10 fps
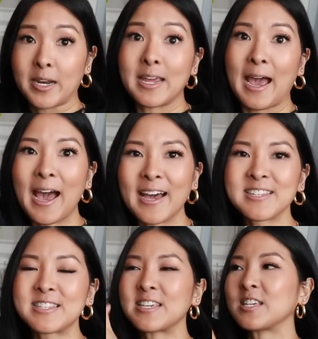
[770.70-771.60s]

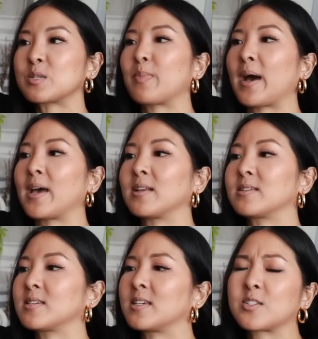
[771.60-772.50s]
has these, but
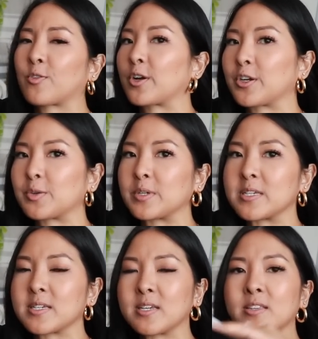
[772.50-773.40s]
it's for a good
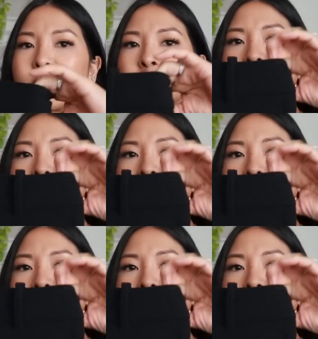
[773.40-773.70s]
reason. They're